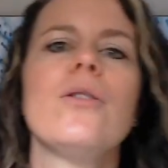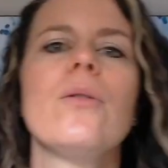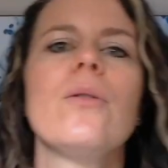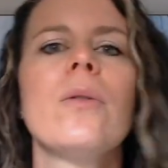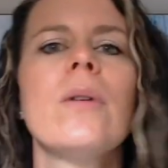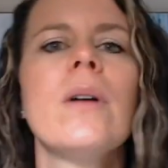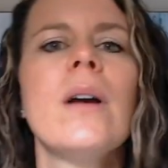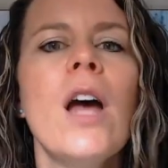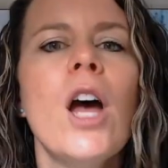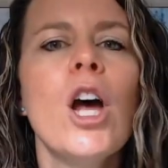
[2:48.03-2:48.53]

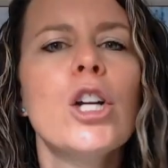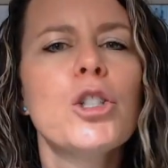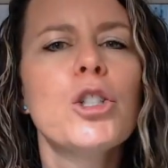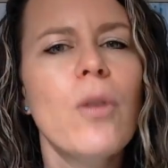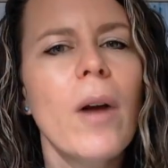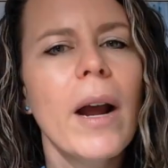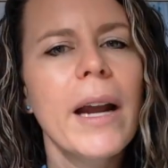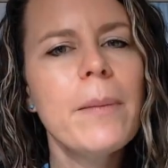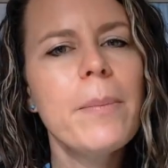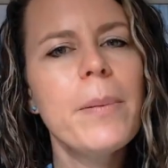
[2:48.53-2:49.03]
you.
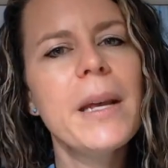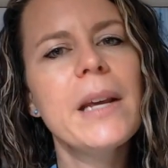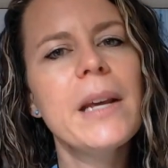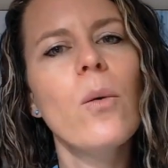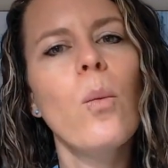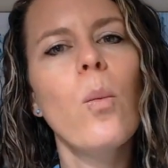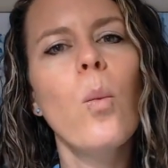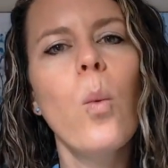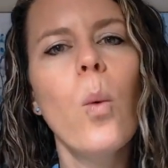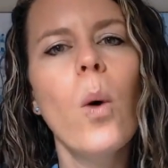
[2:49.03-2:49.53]
Try to
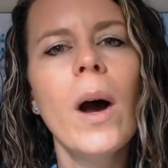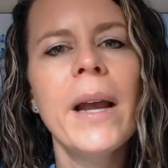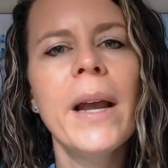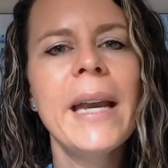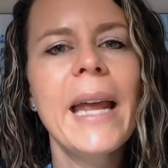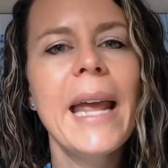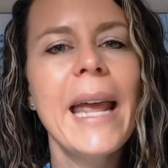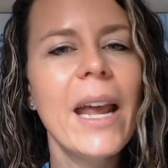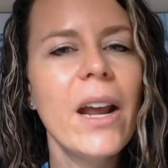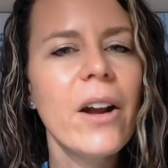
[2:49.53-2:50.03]
pick
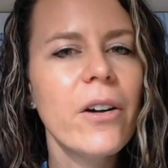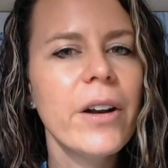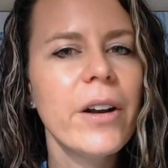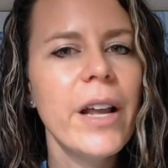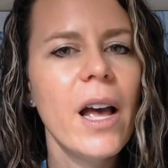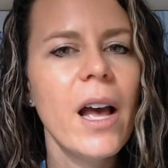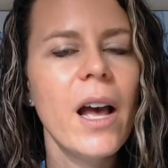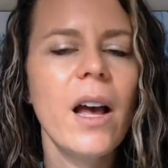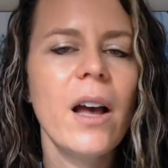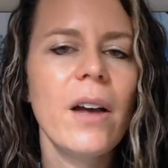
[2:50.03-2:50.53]
one
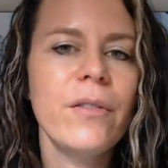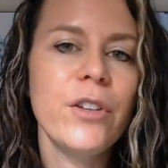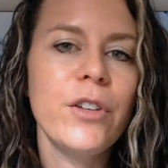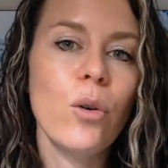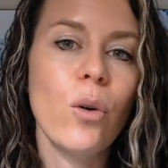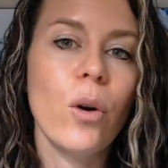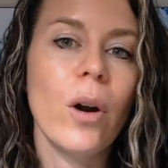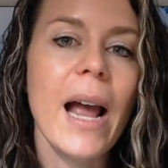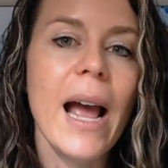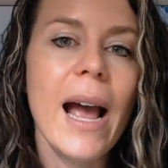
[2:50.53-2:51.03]
area of
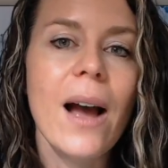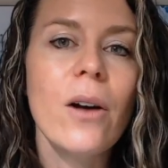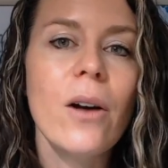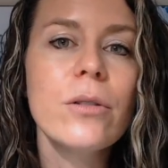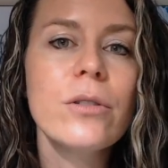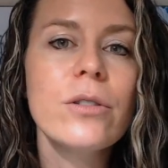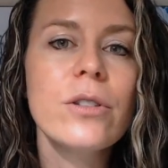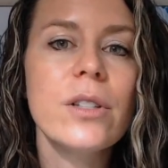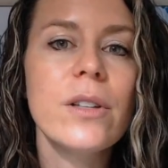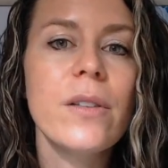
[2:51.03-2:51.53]
your
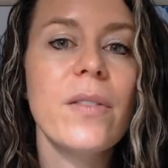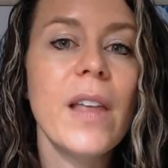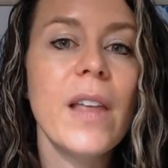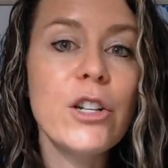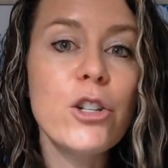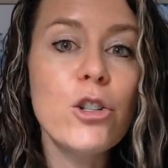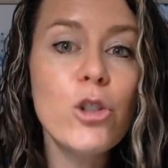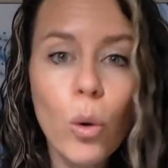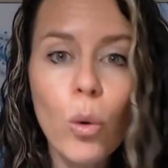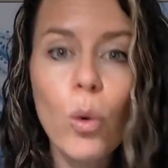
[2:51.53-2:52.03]
house
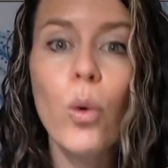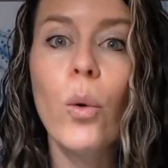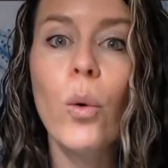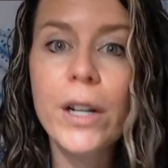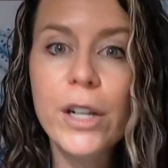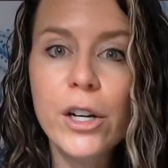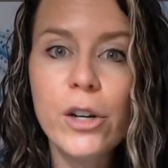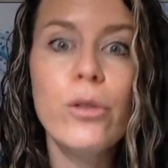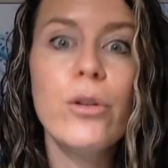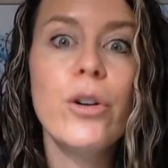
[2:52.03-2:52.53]
that you're
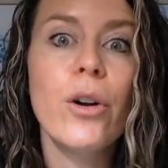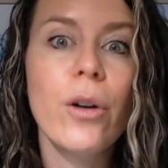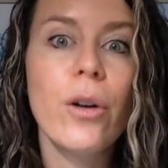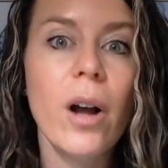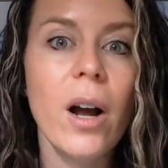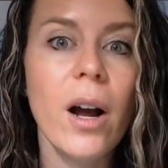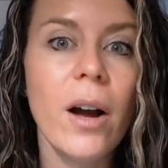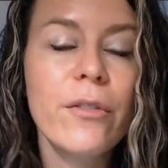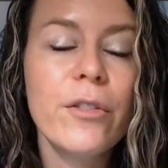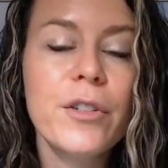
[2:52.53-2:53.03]
going to do your
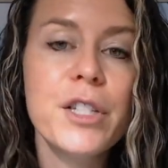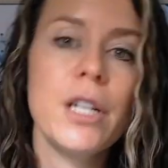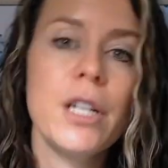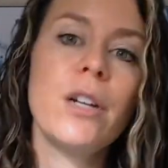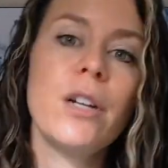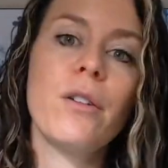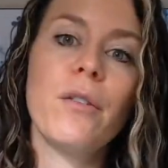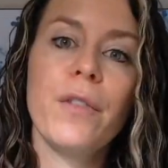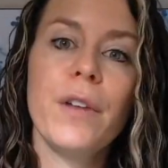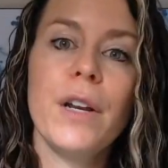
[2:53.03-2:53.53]

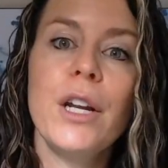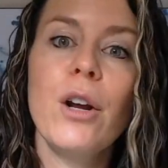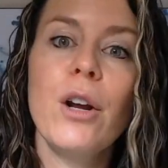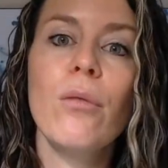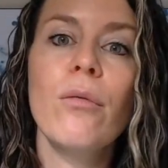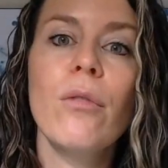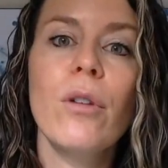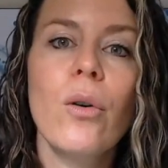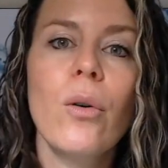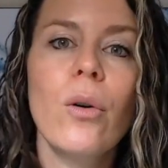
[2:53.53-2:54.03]
conferencing or
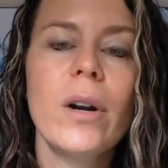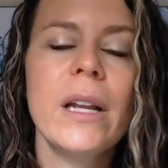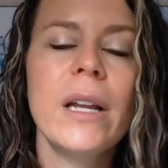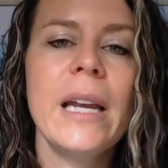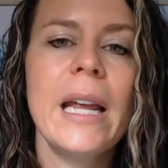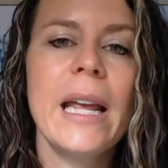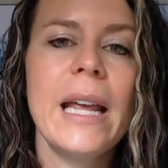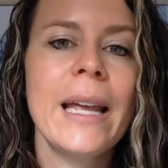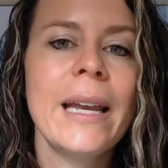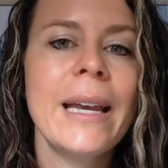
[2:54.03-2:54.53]
video
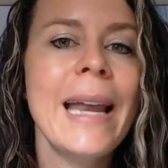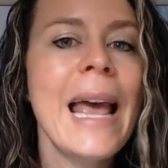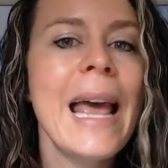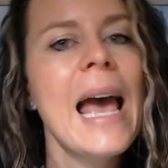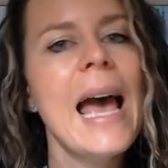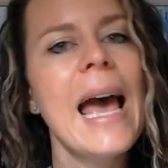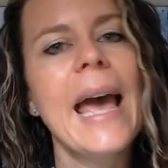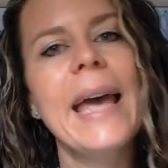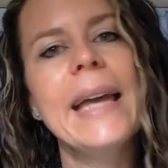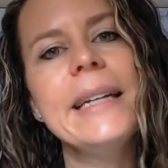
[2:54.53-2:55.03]
recording in,
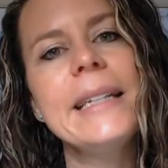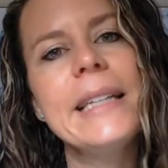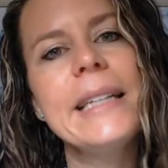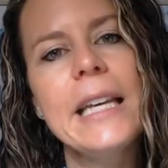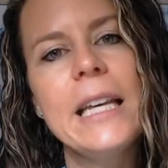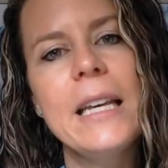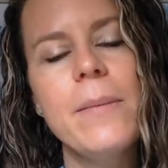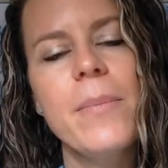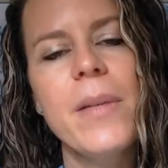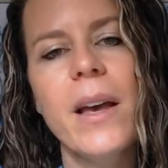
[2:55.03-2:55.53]
and
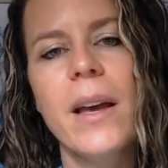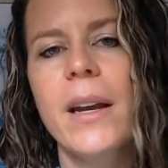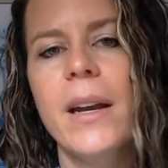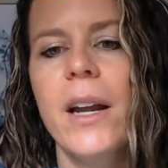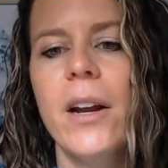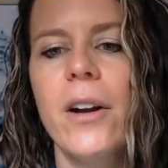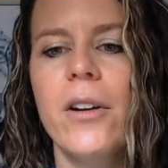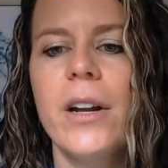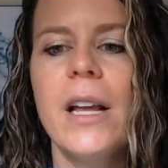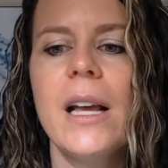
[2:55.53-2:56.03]
keep that
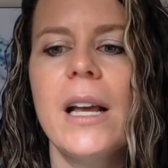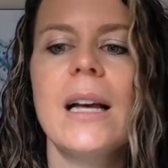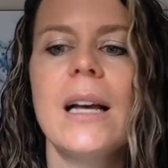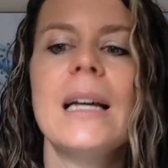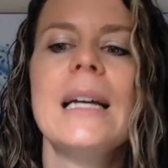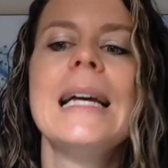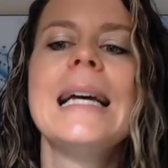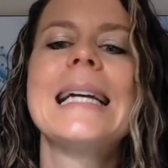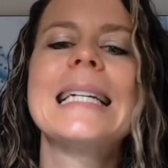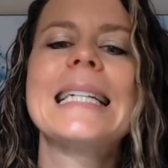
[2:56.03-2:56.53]

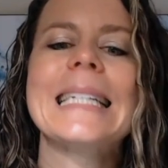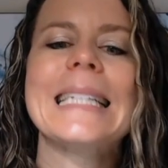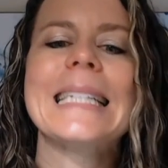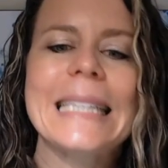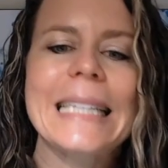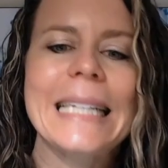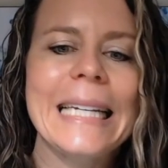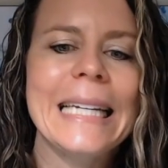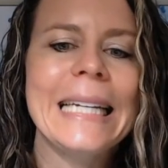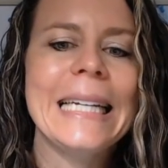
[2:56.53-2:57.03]
area
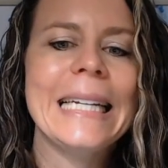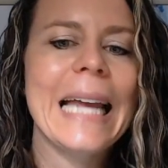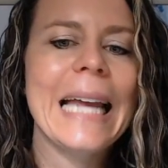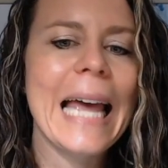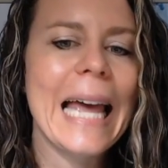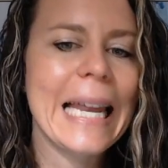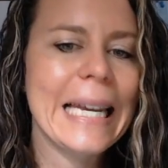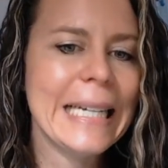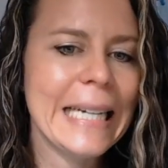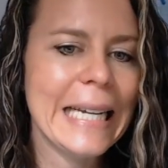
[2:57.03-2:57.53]
clean
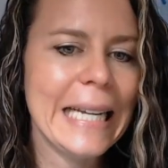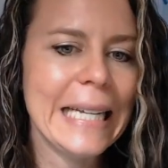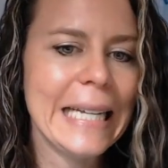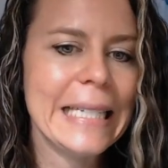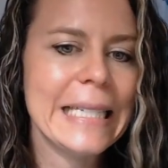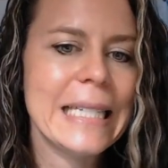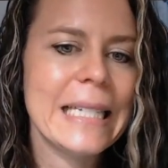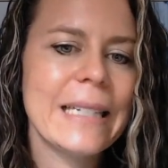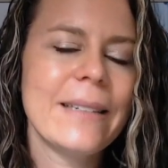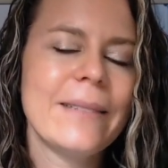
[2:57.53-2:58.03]
and
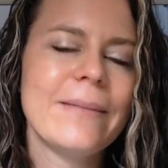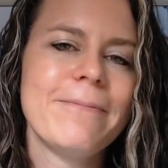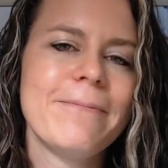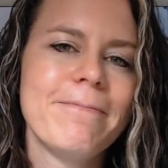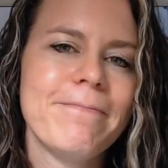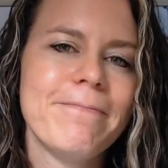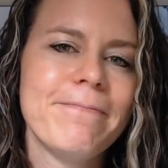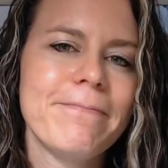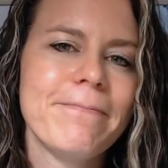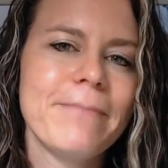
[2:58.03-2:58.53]
neat.
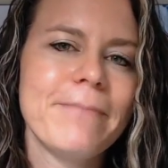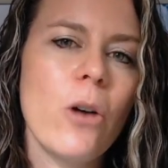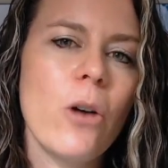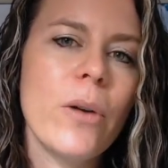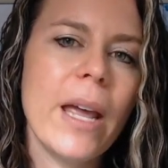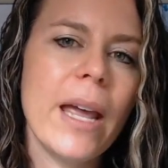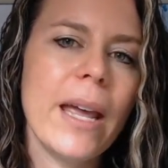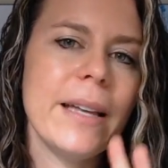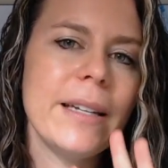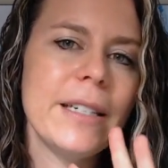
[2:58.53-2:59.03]

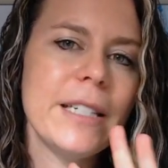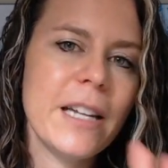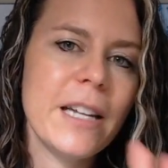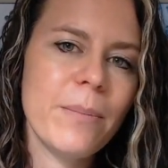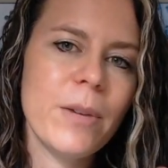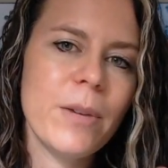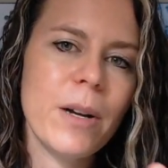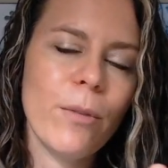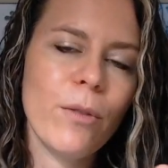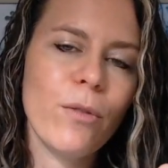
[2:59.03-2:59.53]
Okay,
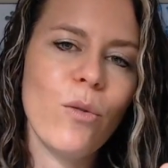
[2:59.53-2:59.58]
tip number